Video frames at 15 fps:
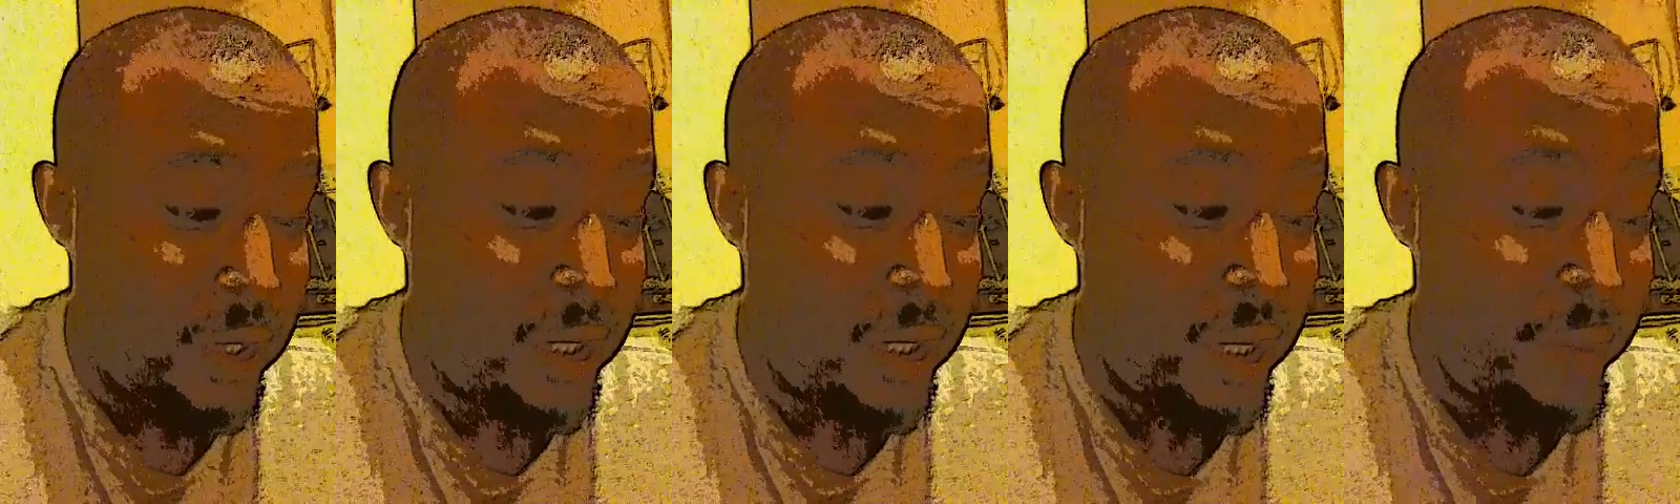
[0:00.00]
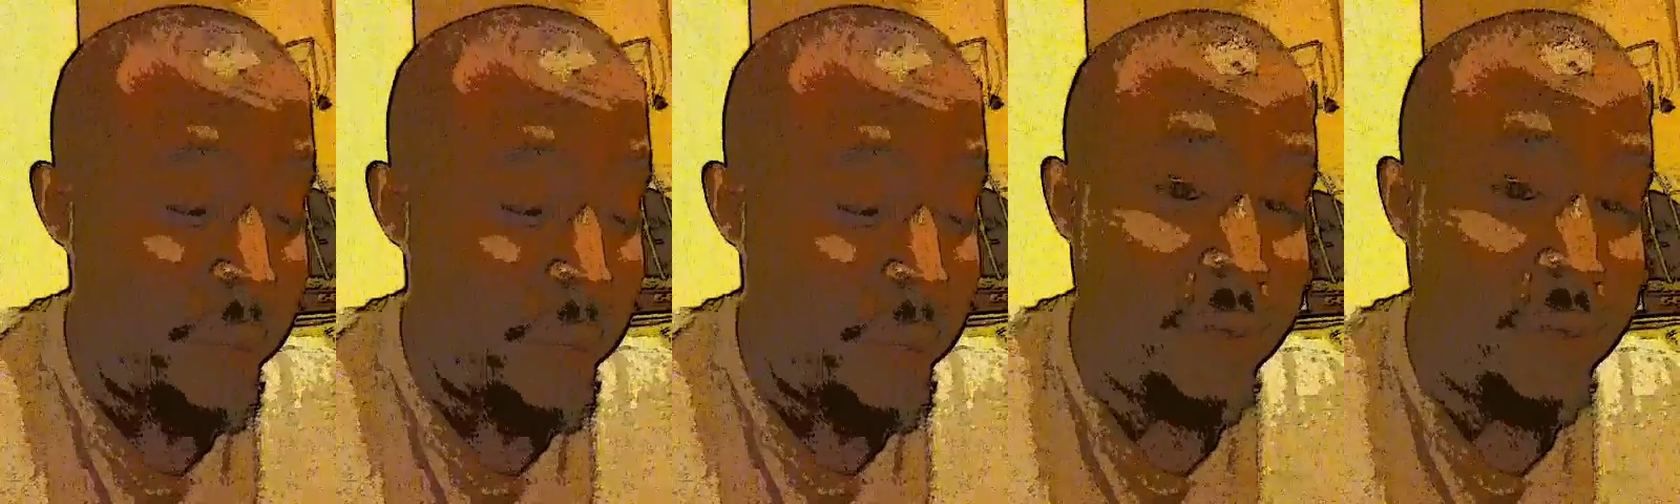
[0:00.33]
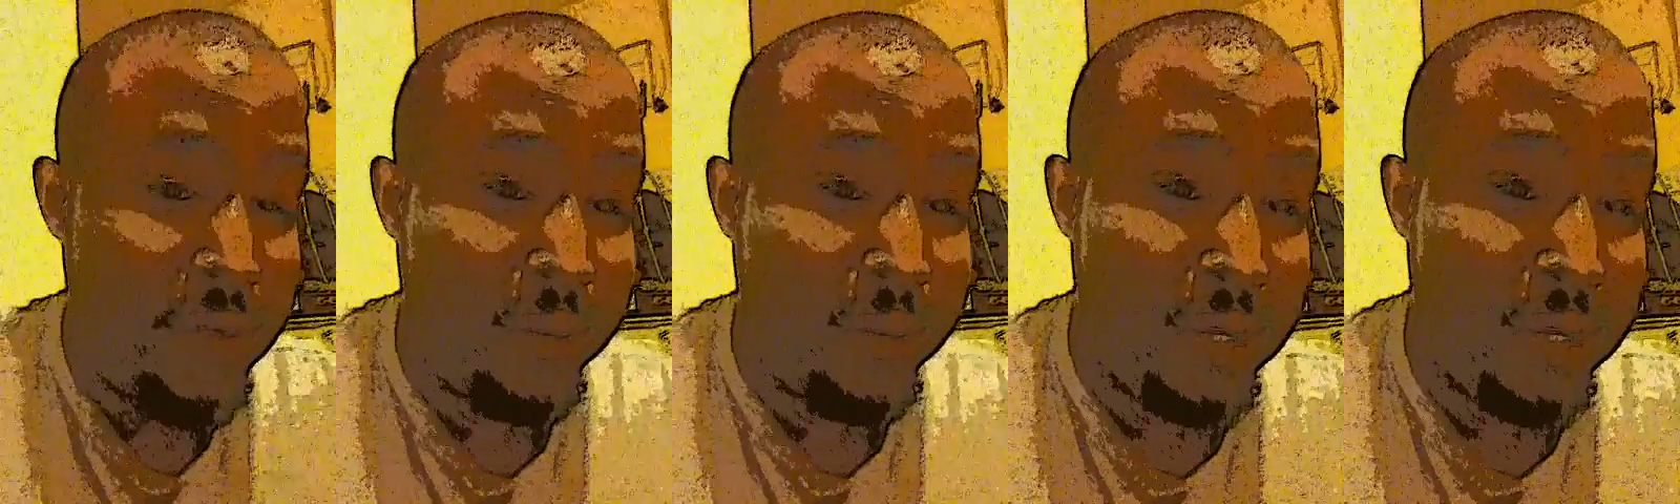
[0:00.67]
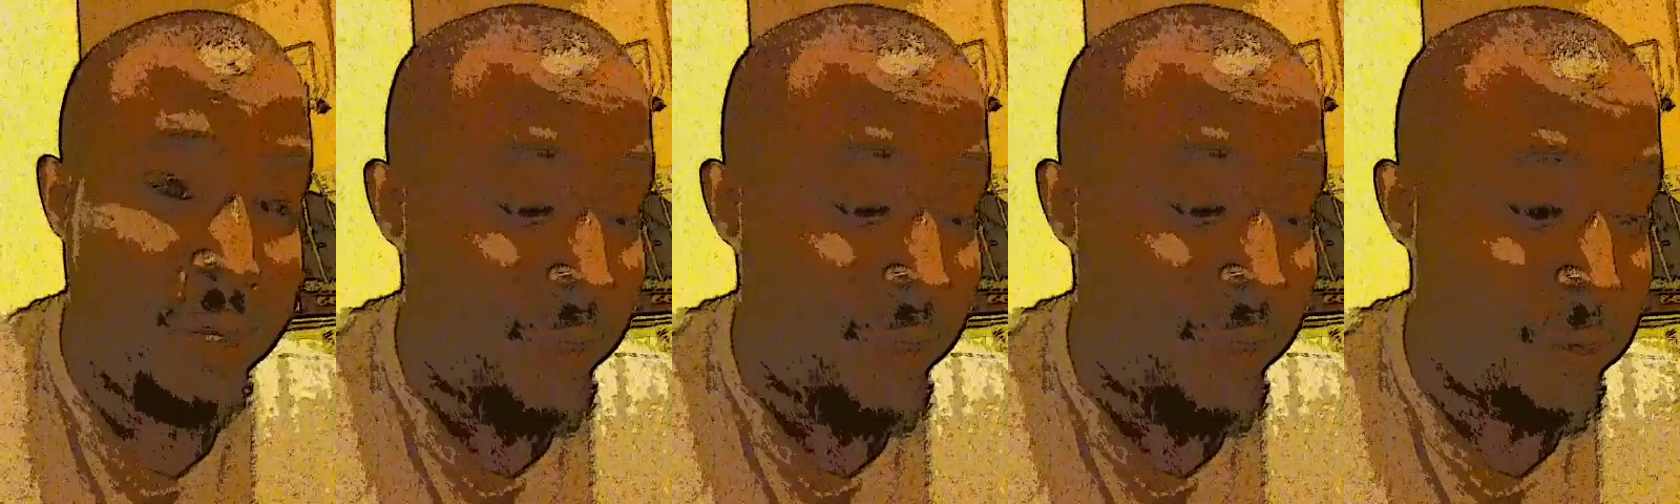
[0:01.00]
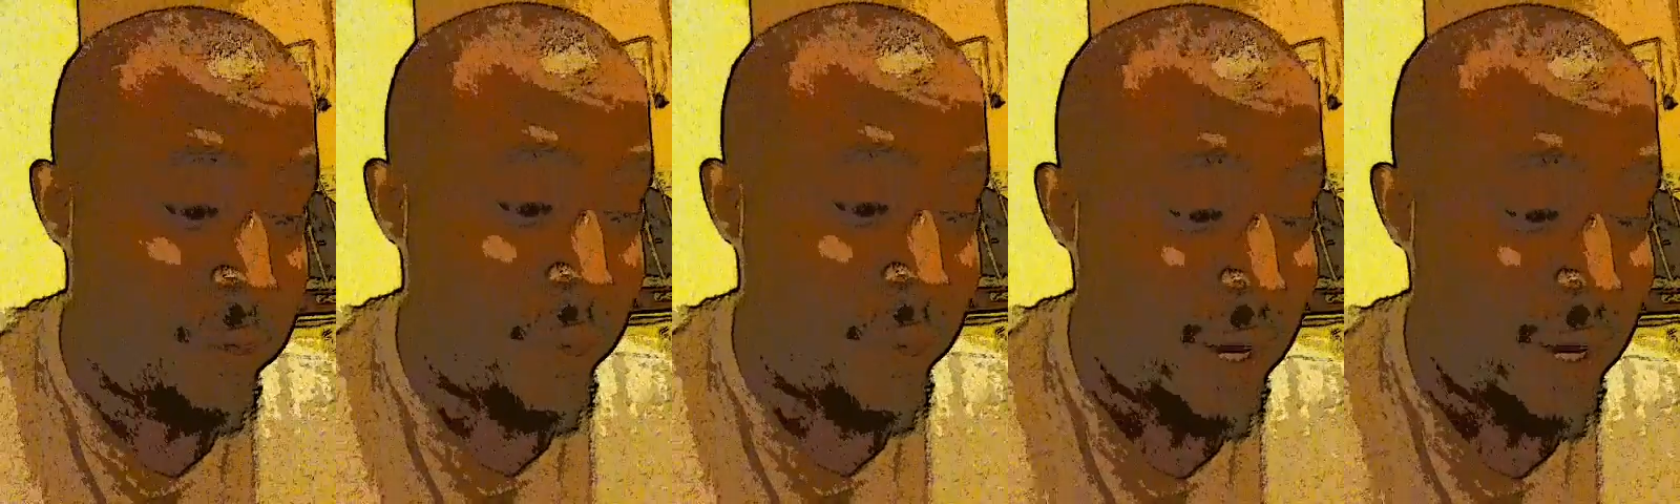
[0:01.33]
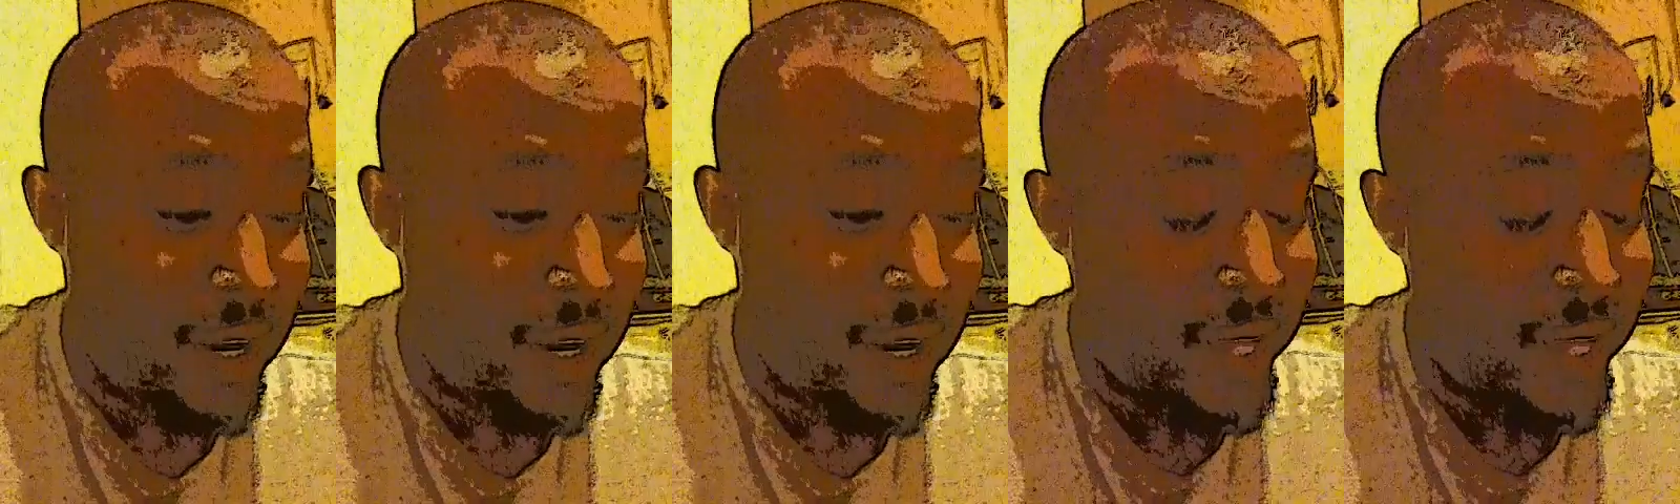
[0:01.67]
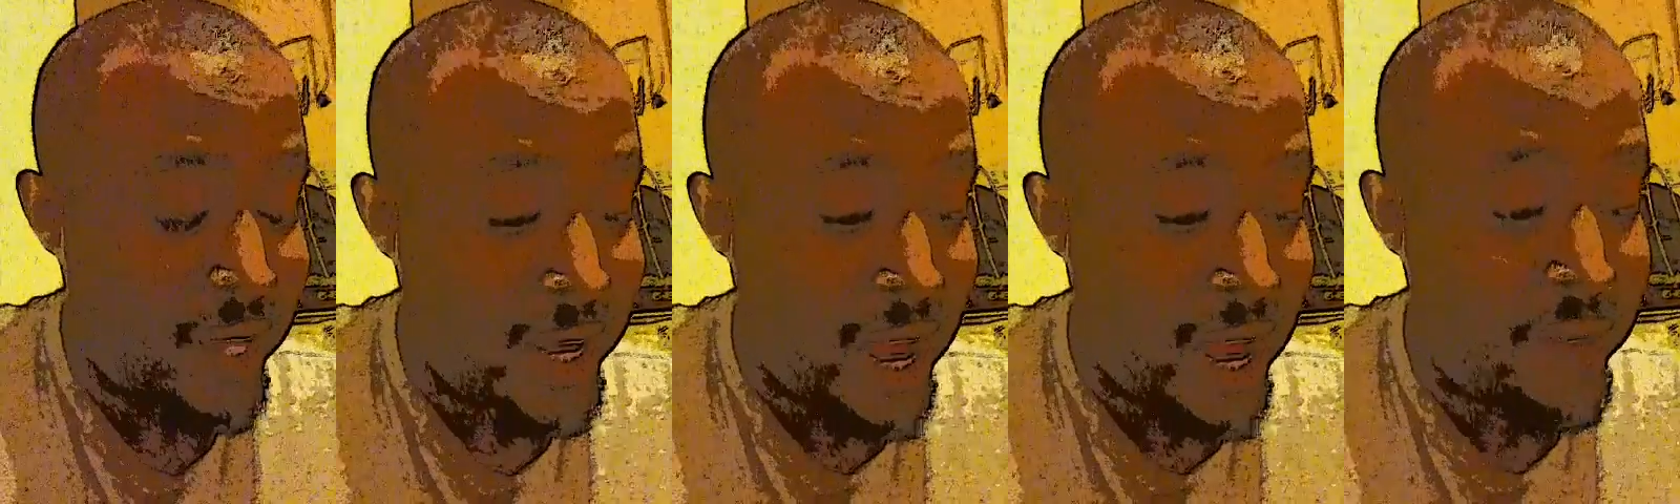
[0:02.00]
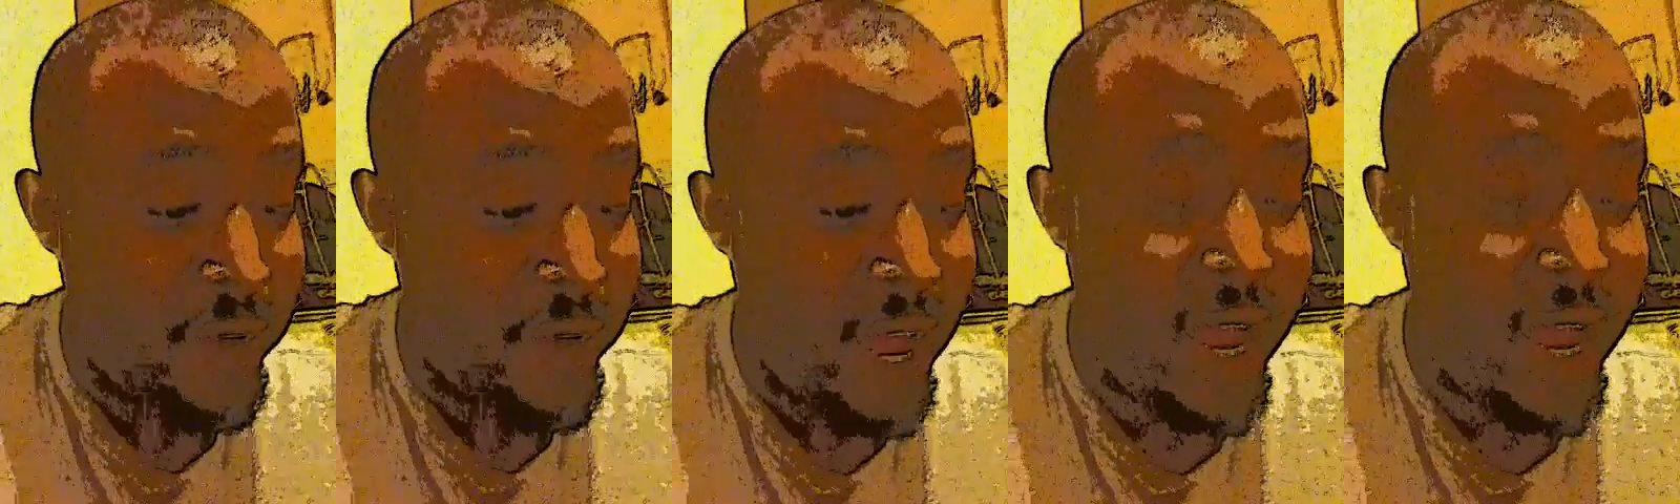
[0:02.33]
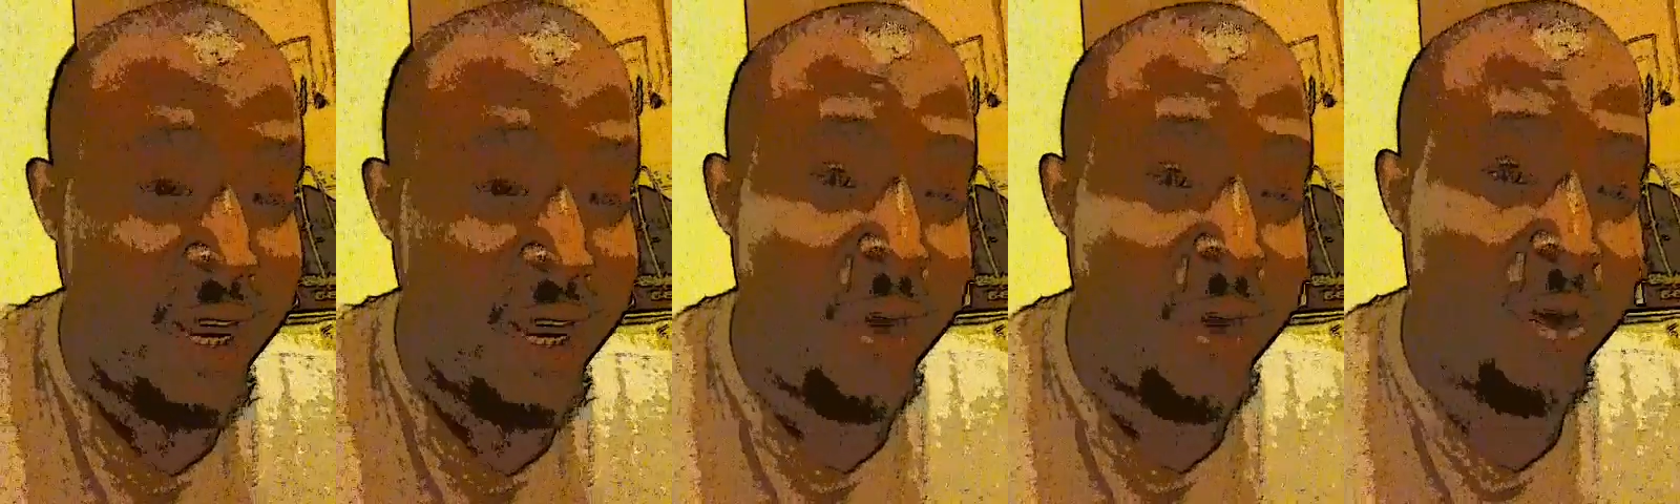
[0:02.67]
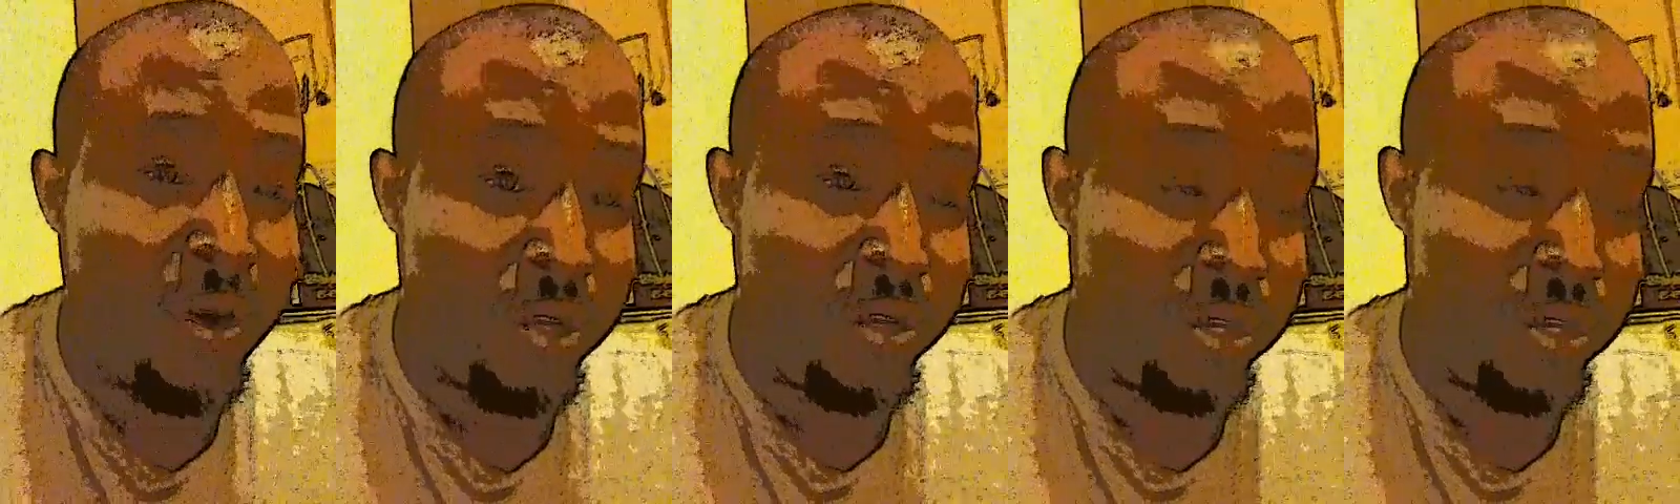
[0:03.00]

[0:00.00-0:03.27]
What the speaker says: let me give you some examples, man. Like, look at that David Haye and Harrison